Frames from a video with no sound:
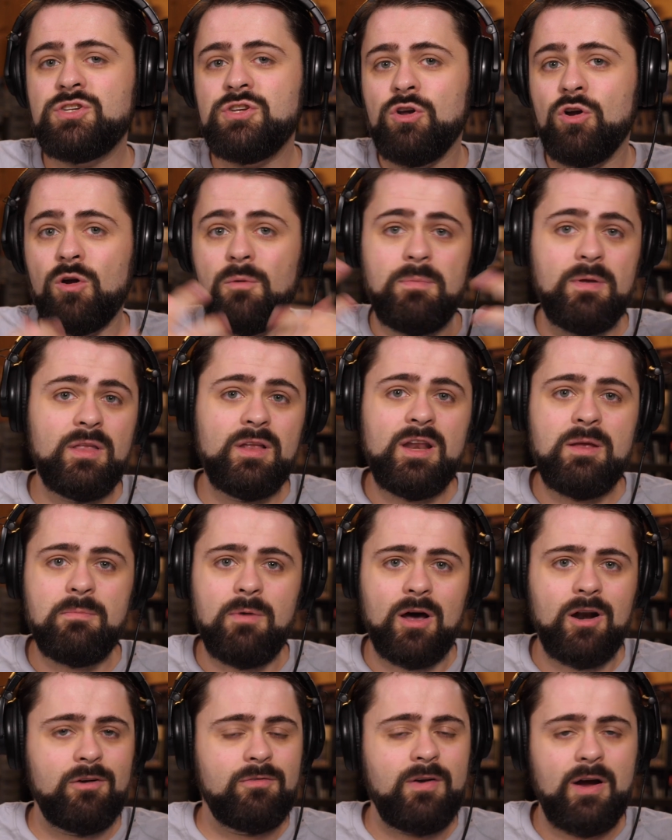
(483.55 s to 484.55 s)
your ability
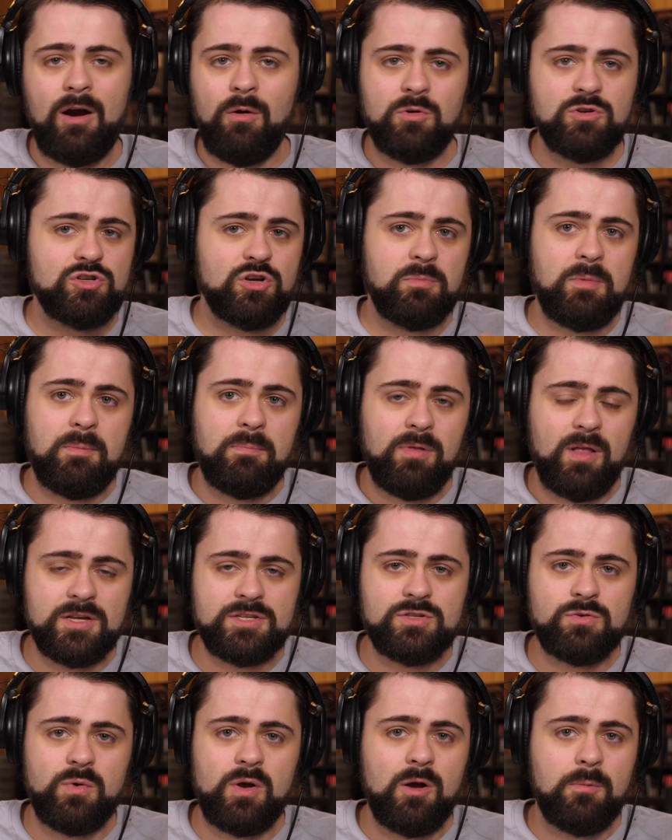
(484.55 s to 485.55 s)
modifier, which could be
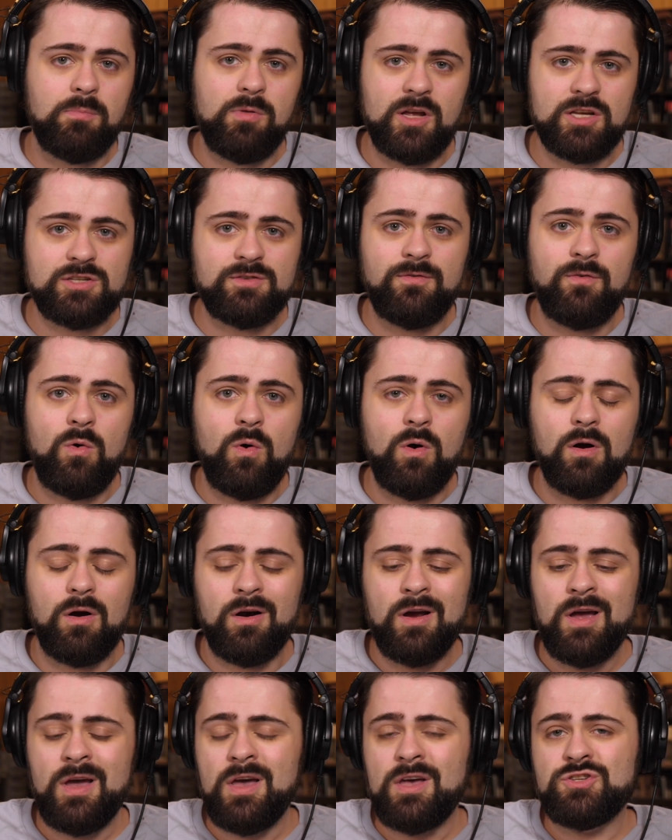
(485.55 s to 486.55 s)
+3 or +4.
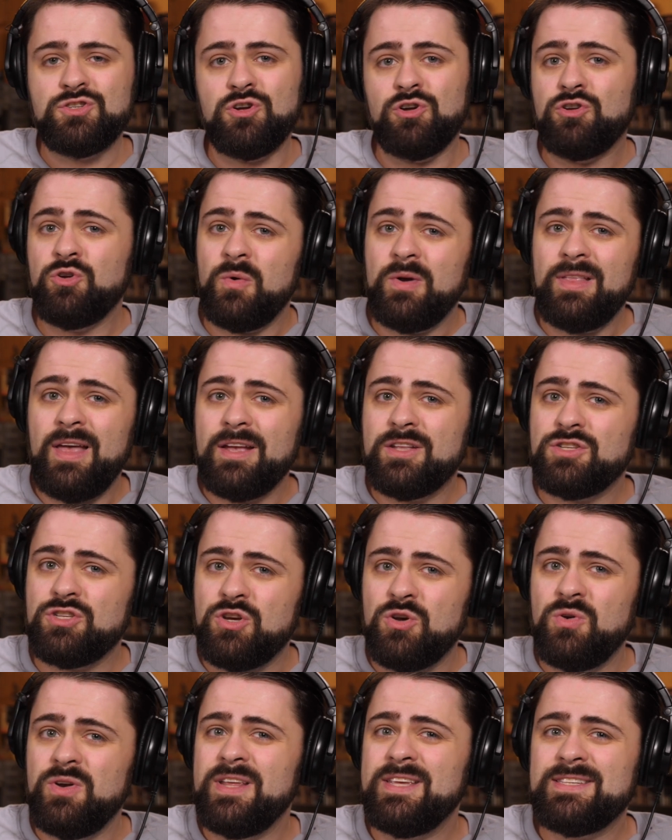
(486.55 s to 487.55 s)
So you're doing like
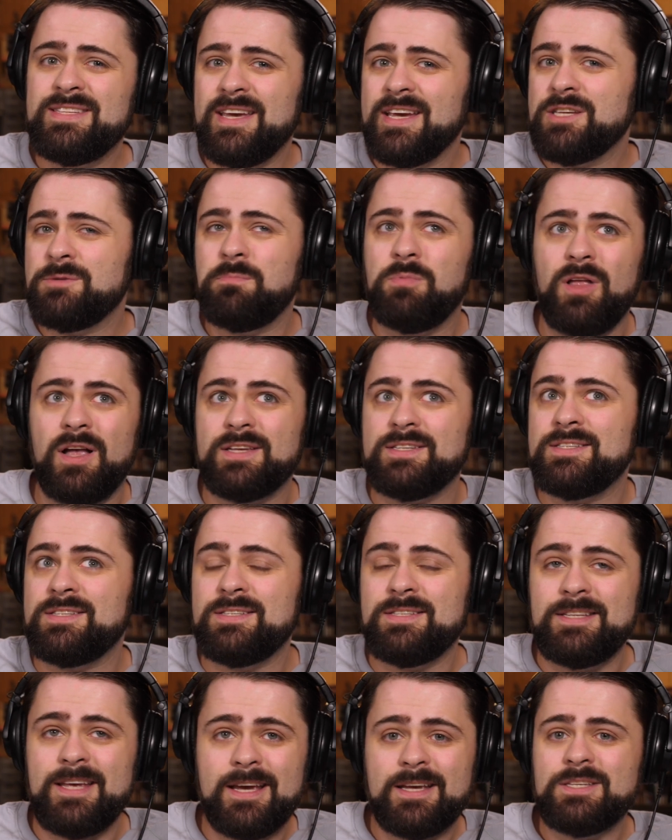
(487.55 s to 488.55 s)
2d6 plus
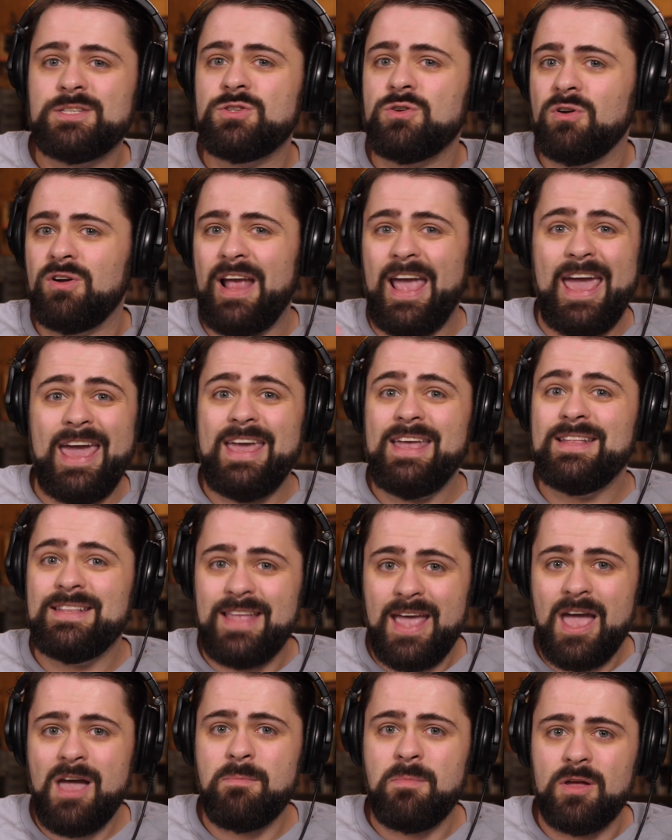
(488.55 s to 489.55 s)
6 or 8
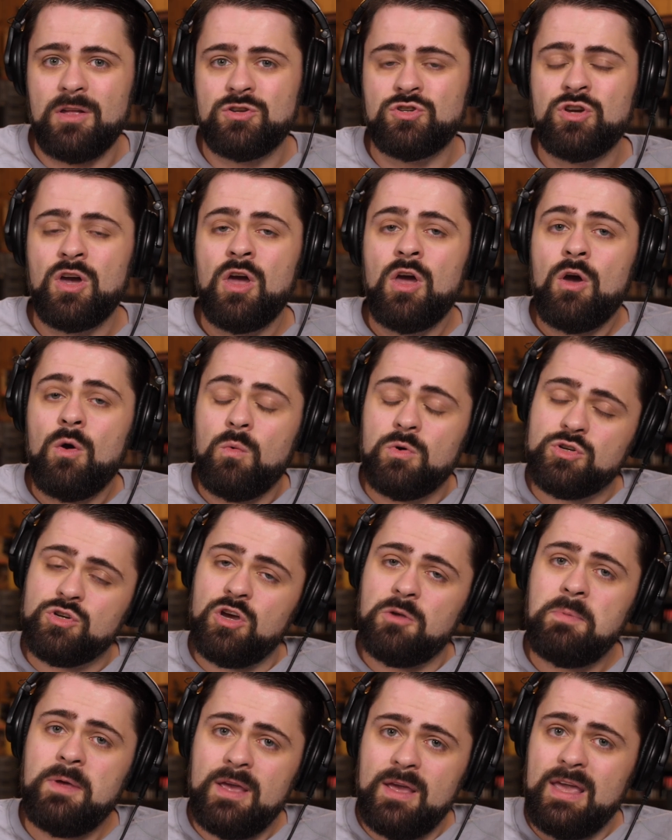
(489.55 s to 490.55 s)
damage, which
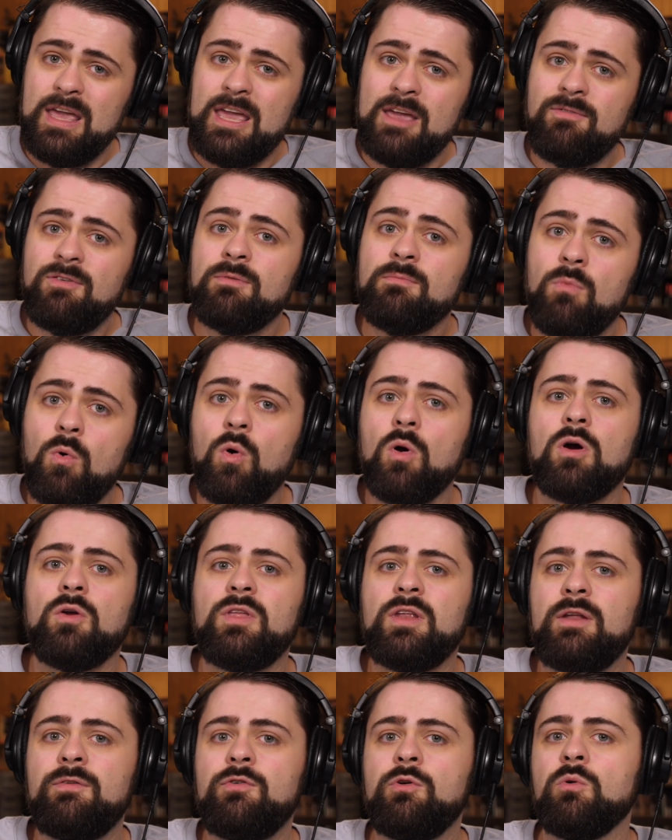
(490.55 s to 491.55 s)
could be even more
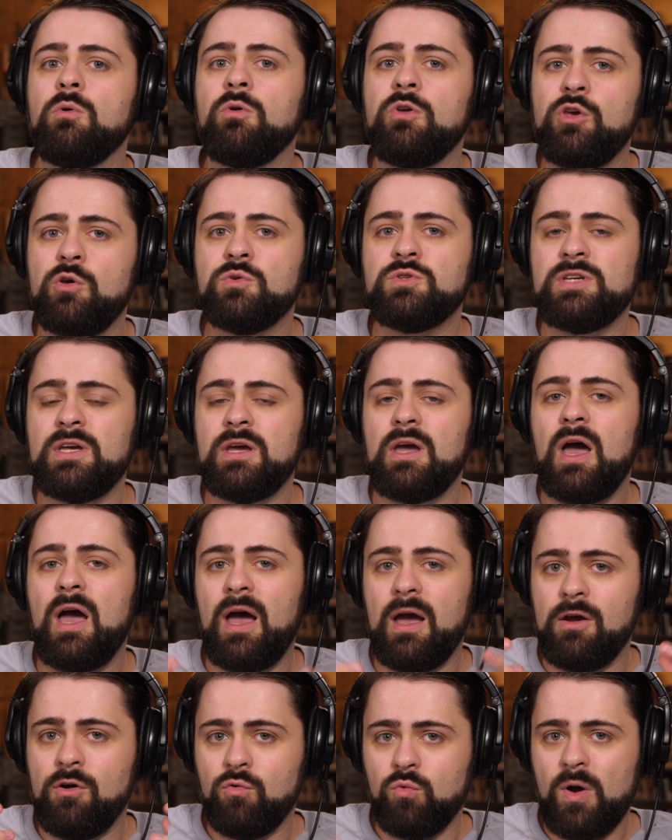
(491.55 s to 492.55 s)
than if you were using
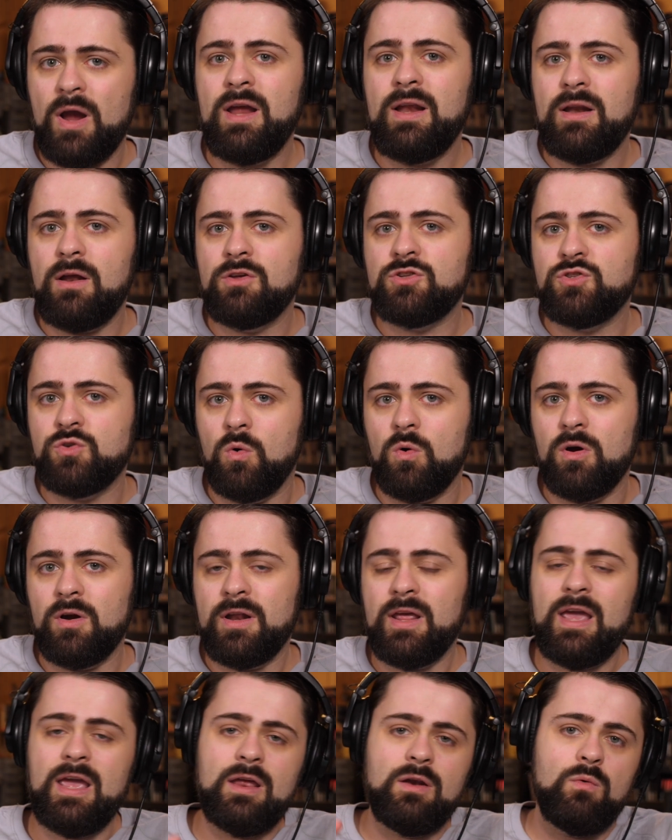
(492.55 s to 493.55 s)
a great sword
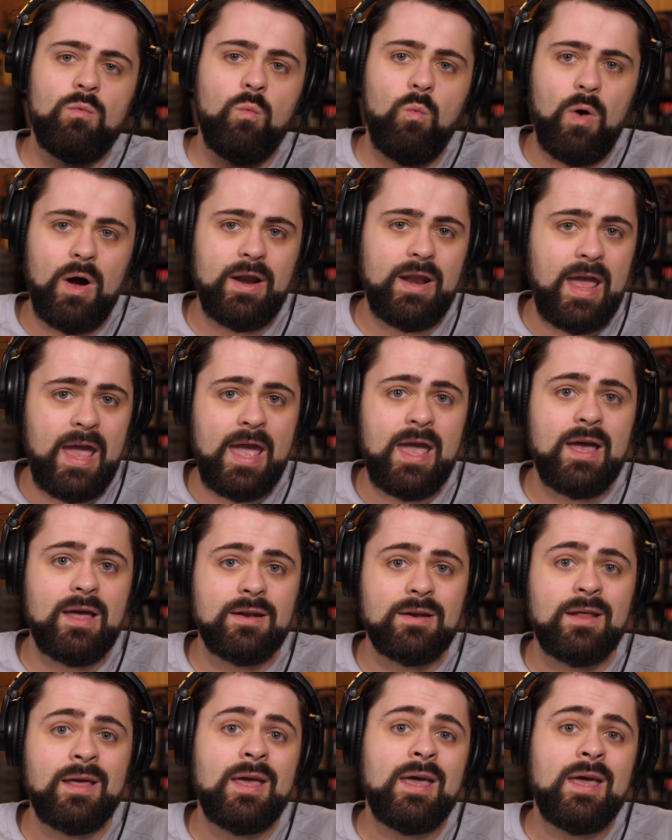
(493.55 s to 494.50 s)
in one hand.